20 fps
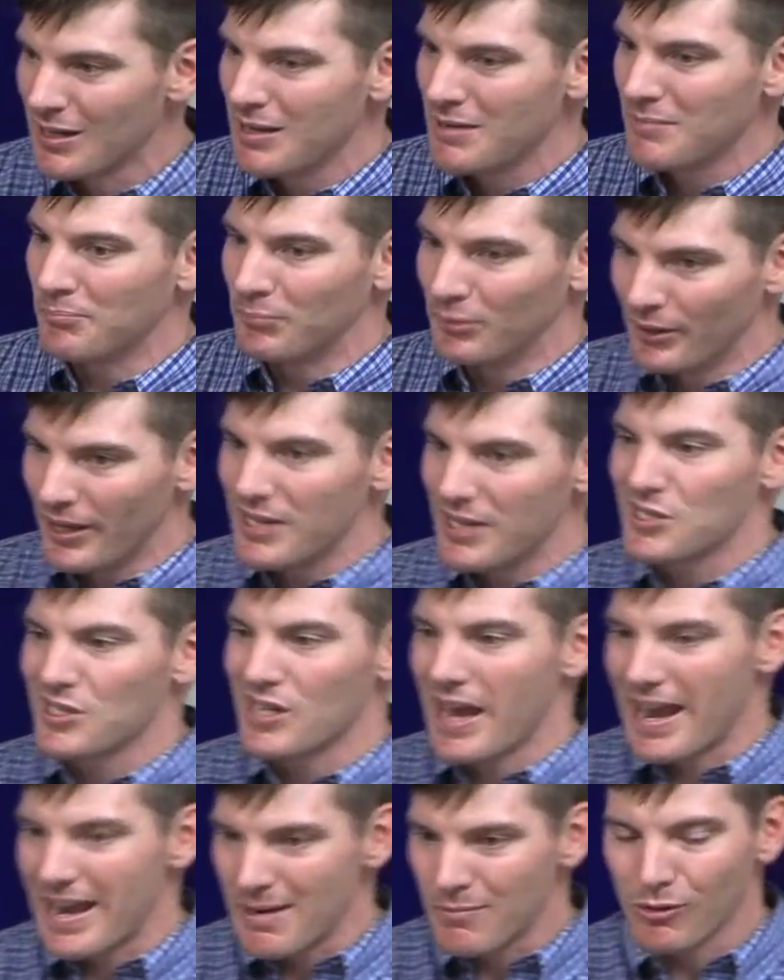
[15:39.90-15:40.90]
blessed
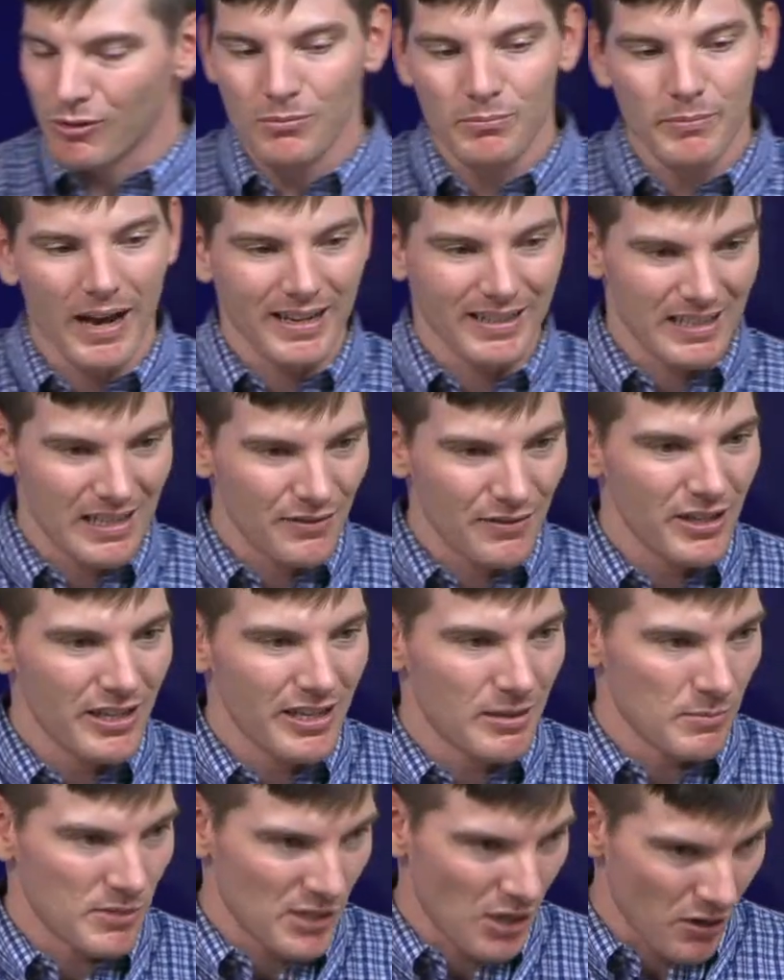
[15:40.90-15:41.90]
Abram by giving him
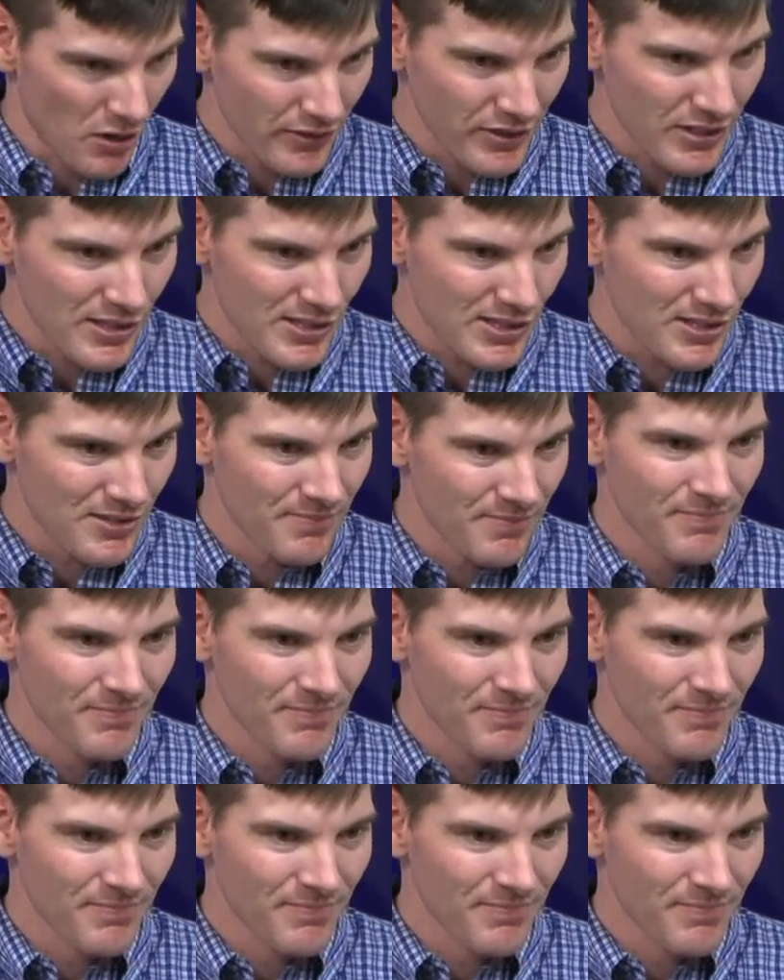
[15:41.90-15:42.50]
servants?